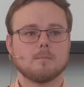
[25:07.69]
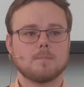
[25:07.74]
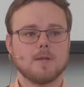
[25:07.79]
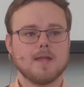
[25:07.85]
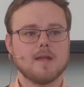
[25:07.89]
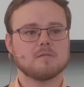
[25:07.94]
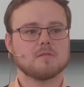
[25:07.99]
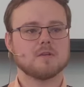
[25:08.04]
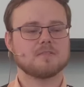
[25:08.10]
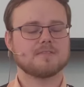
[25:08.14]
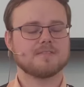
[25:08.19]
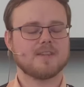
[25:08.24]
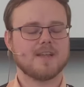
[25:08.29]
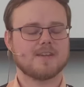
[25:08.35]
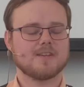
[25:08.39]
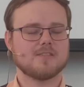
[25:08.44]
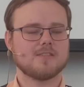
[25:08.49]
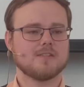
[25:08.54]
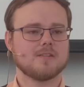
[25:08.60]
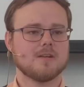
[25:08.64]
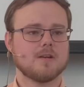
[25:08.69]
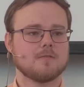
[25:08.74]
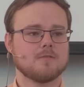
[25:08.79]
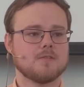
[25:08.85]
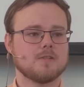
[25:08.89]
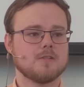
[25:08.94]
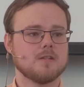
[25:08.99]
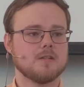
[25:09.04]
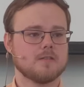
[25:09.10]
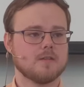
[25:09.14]
Be a reflection
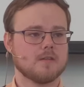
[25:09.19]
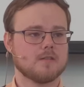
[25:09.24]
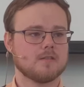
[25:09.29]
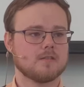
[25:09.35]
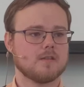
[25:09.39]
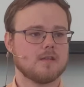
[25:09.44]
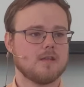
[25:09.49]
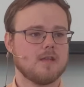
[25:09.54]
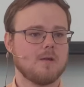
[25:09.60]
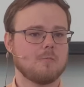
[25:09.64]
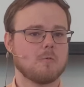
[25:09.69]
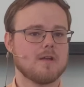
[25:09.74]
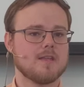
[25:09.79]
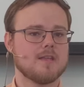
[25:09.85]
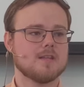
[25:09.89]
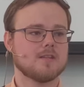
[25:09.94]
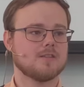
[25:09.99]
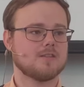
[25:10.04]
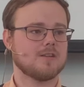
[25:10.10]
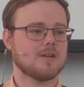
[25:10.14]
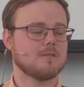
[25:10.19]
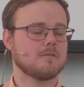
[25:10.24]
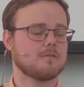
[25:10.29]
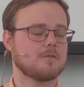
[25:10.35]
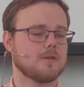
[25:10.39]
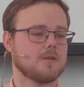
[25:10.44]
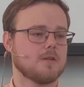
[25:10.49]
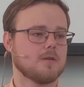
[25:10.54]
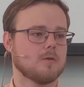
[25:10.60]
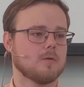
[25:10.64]
of Jesus and what he has
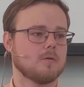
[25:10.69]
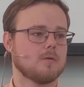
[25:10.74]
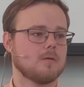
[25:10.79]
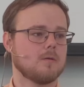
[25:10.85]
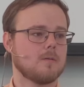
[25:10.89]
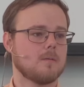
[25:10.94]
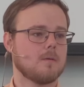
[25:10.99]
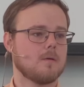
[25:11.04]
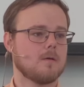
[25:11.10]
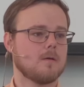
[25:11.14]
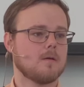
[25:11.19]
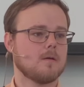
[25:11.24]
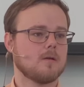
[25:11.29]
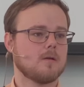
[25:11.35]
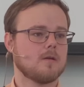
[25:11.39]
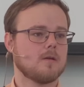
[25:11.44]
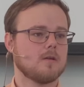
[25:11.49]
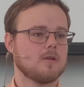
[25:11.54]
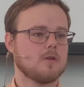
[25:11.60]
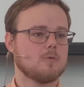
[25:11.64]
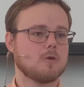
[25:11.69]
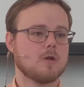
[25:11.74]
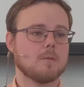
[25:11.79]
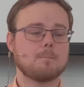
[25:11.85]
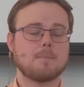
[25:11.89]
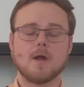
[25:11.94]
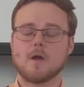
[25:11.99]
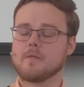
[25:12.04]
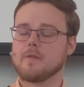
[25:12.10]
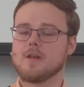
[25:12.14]
done for you. You want
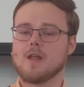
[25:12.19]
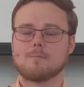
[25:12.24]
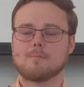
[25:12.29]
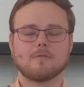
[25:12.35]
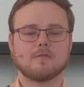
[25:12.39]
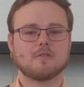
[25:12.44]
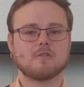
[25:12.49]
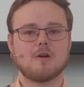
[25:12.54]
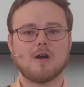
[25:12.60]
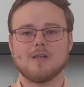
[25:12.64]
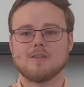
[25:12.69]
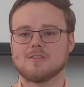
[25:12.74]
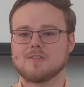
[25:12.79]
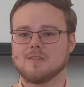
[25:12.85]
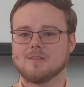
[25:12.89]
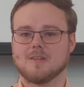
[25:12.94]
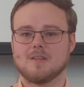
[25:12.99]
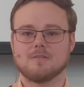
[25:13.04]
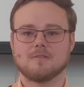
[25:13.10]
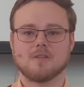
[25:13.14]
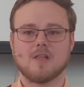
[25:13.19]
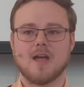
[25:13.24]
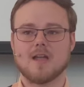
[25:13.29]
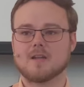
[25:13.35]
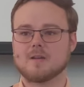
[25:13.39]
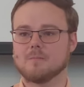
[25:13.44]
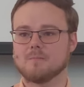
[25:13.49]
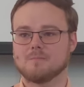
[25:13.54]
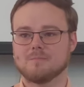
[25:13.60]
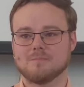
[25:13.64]
to bear the name of Christ and live
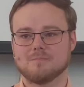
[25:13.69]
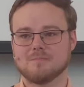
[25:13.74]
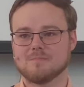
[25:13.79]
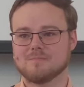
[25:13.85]
like him.